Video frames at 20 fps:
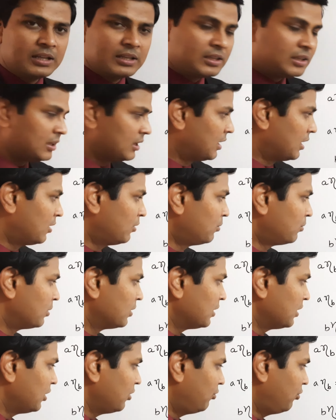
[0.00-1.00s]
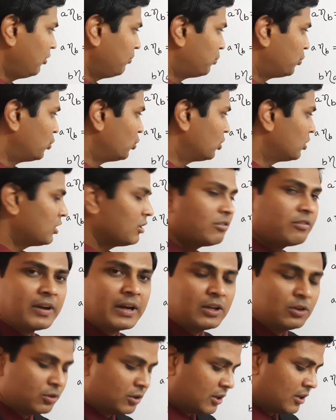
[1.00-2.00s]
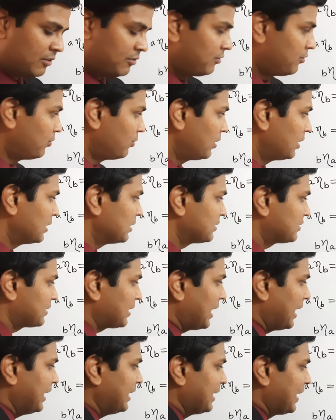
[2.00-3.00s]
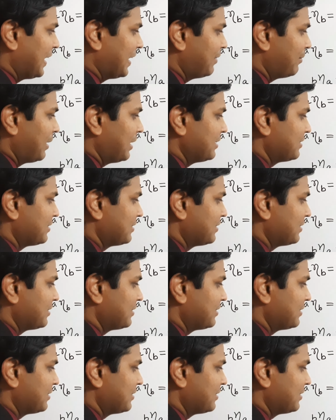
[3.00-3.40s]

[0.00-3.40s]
Now if we put the value of sin I by